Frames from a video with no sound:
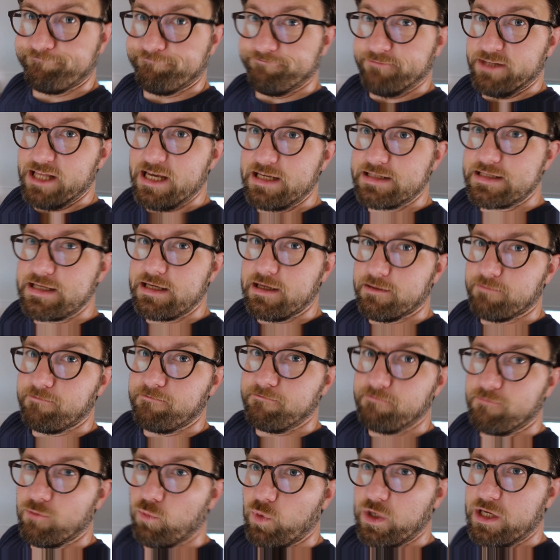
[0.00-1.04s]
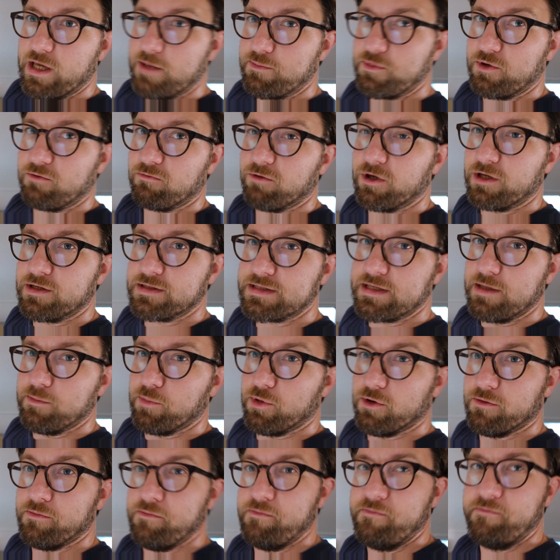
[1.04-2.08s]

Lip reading: And that's it. We kept it real simple.